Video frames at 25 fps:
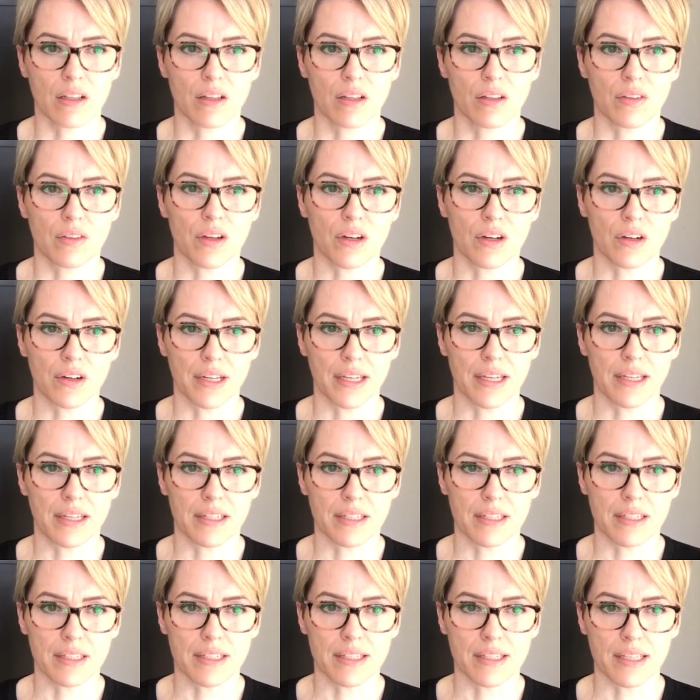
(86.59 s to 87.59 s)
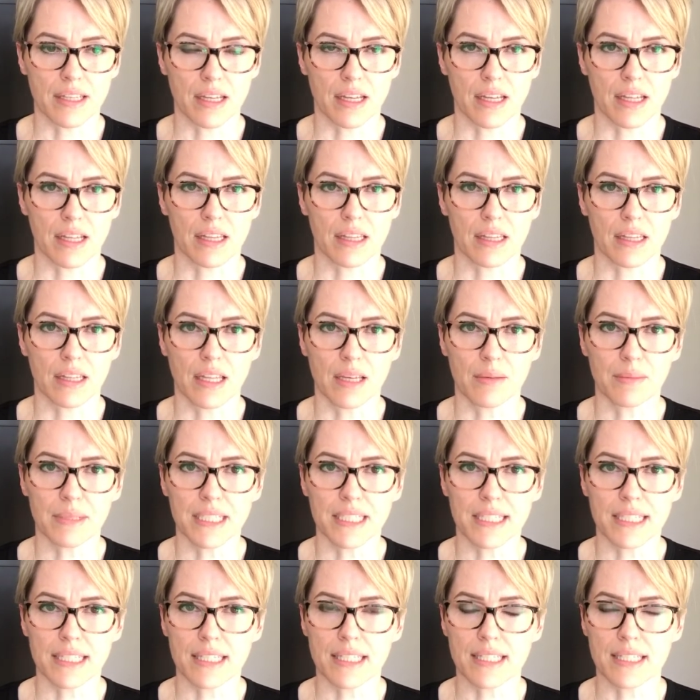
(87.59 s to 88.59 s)
there is
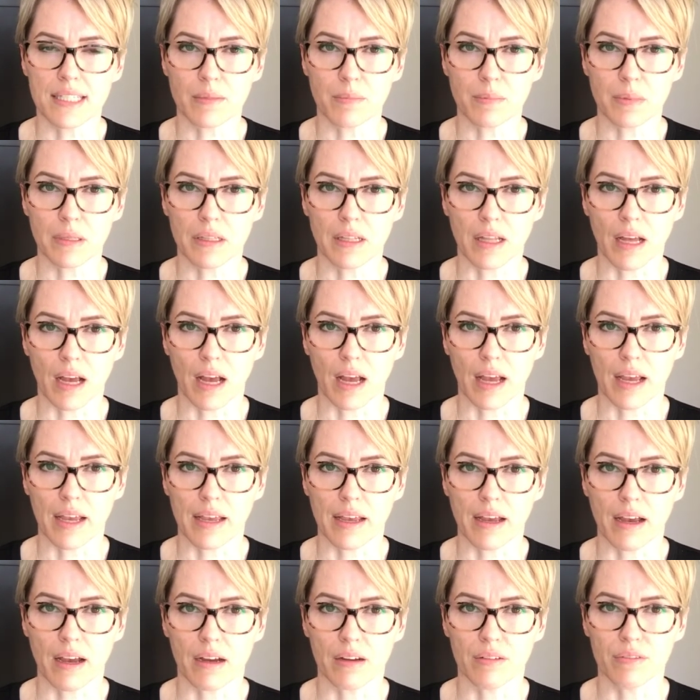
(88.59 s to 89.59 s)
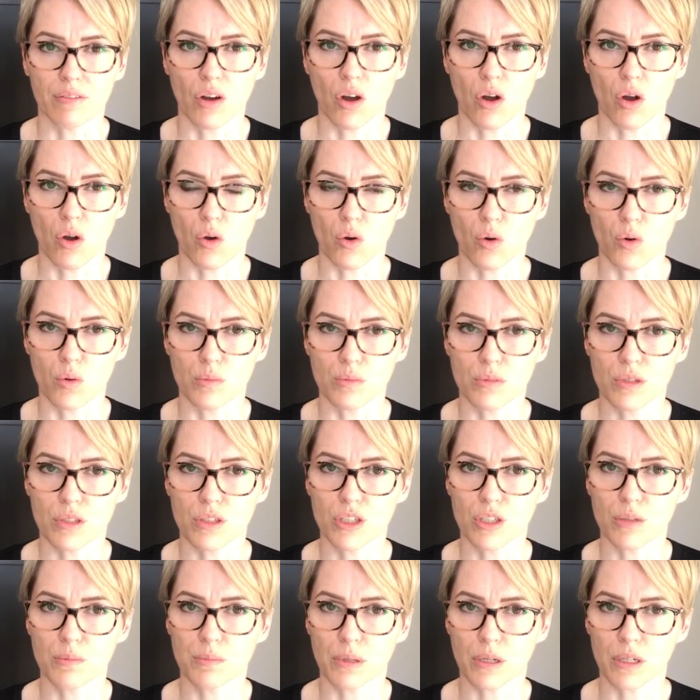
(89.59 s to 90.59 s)
limited supply of homes
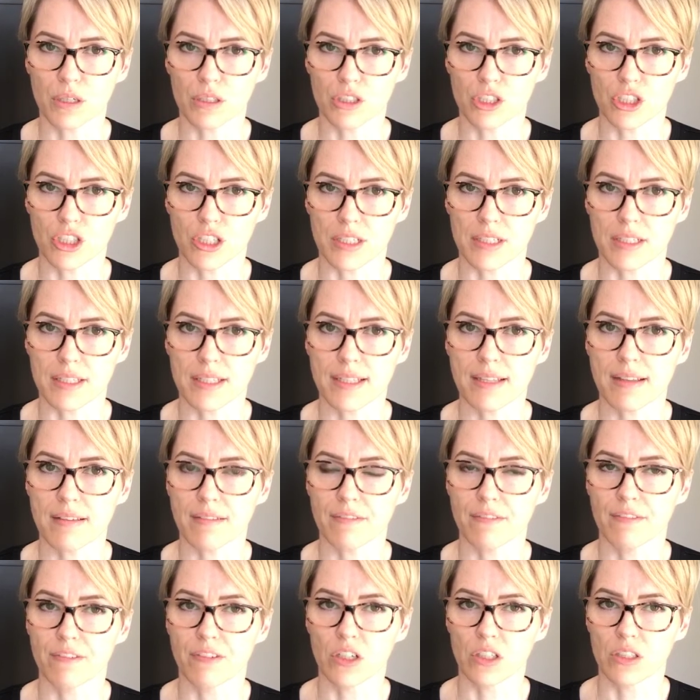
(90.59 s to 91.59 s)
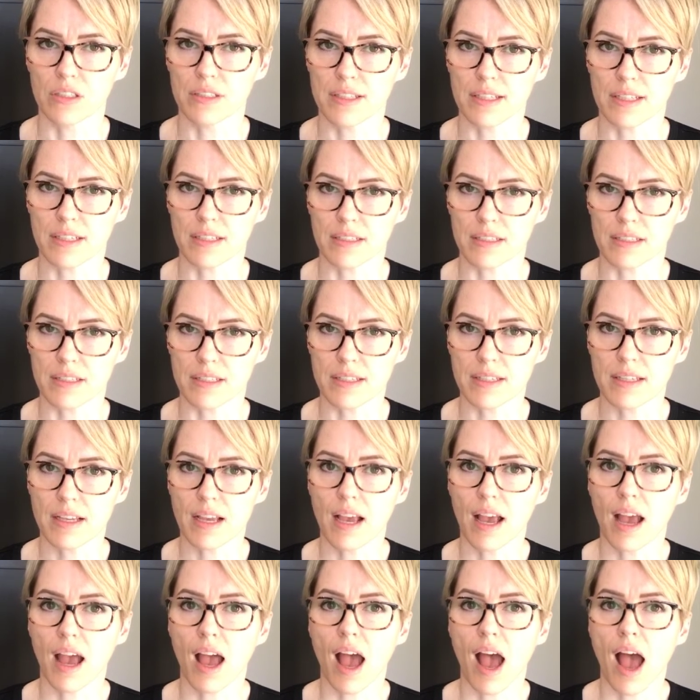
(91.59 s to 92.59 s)
to purchase versus
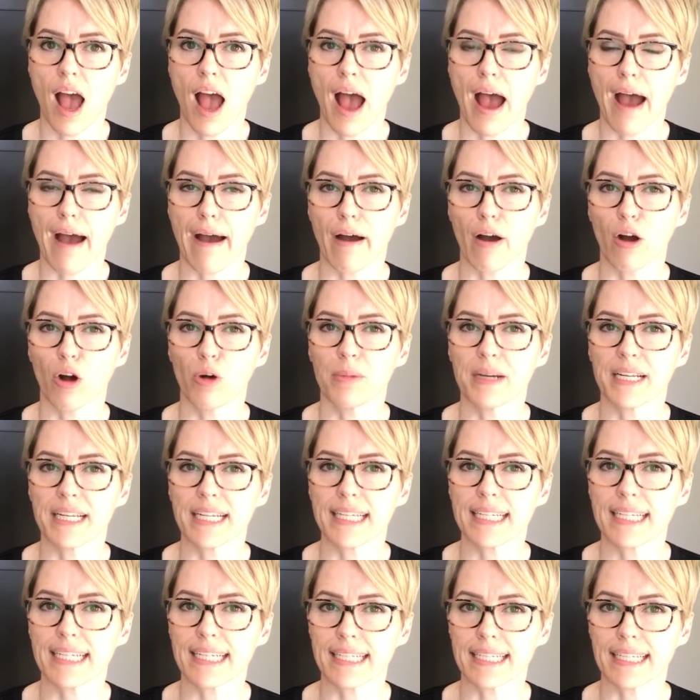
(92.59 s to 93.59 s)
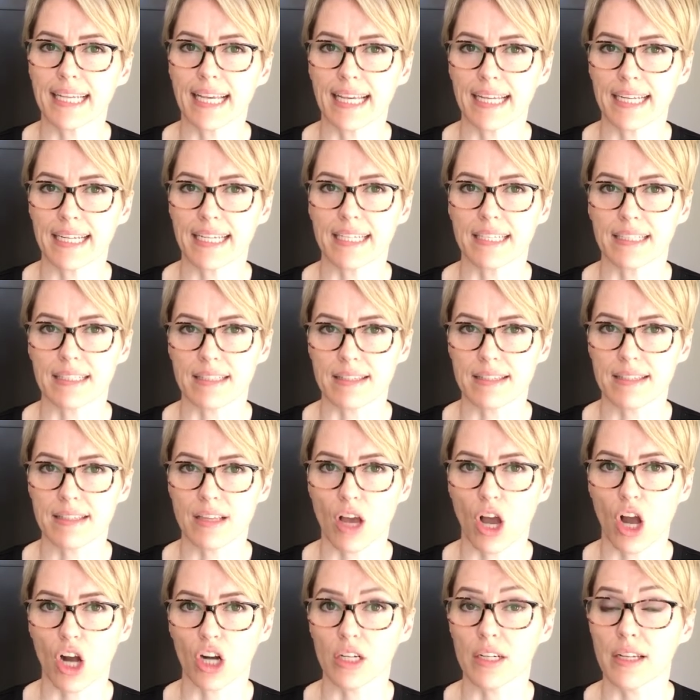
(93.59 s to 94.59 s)
how many Canadians
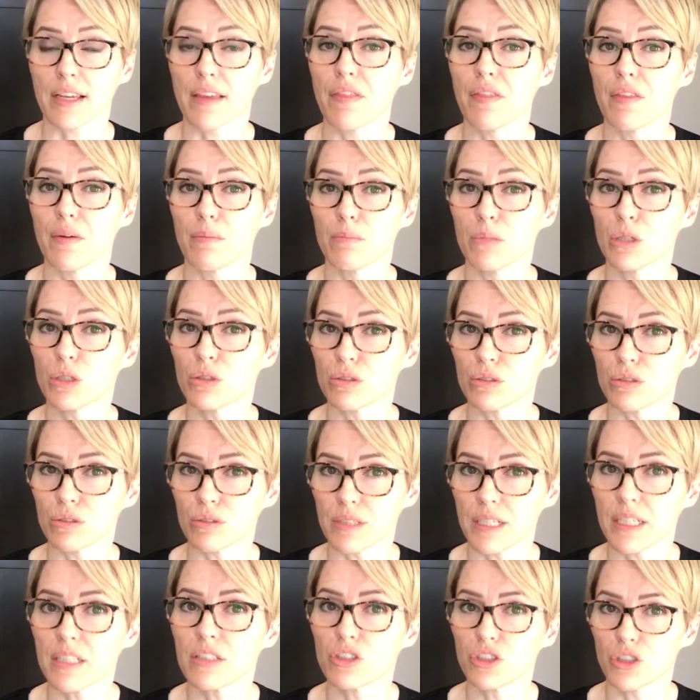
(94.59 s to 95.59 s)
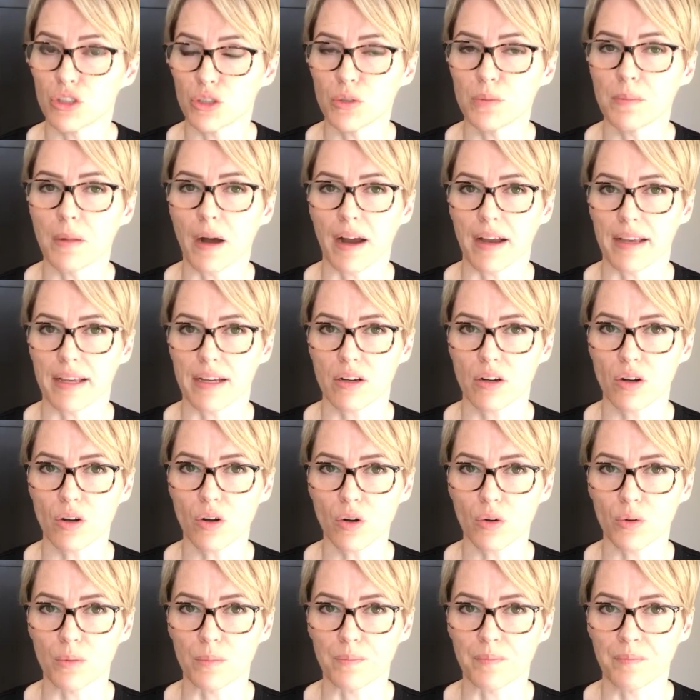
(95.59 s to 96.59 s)
are in the mood to buy a
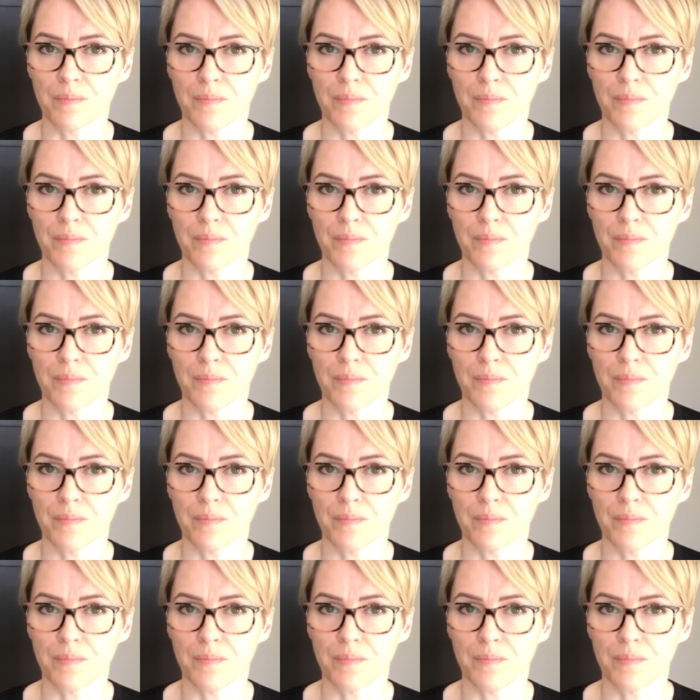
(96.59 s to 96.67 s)
home.